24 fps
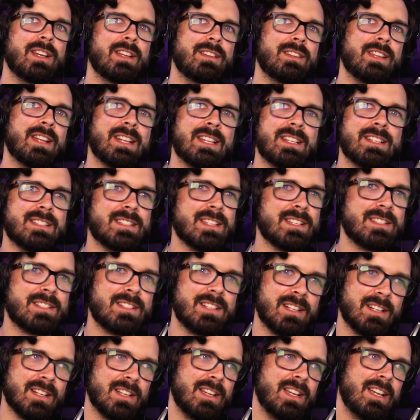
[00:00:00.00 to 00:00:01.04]
that
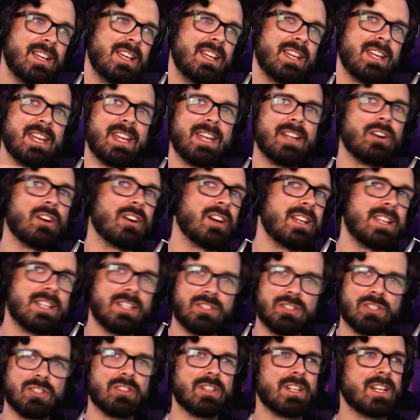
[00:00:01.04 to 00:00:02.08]
existed in our
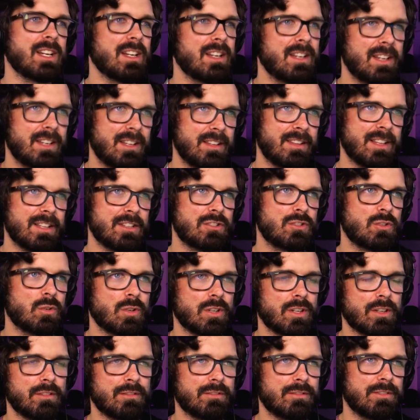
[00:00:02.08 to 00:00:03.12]
history that
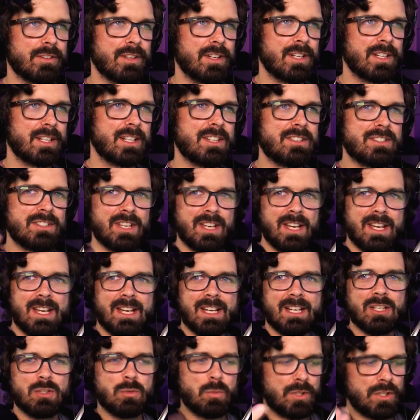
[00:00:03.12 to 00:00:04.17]
sort of... Because
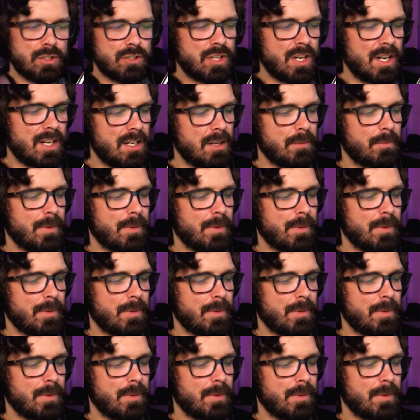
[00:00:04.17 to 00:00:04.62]
when you're talking